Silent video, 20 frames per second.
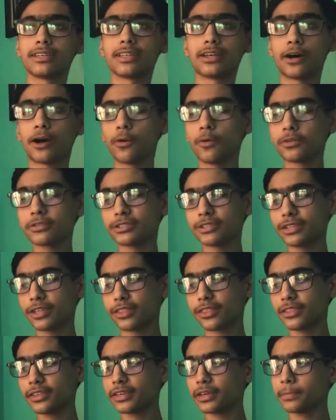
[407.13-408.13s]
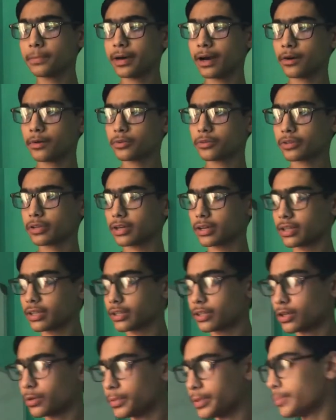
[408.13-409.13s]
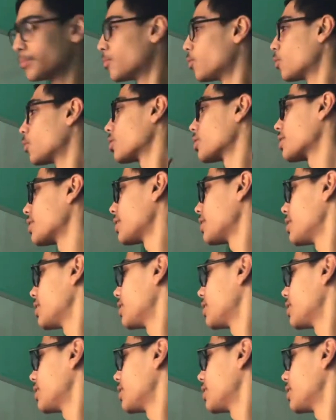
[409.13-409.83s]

now I want you to think about a little bit more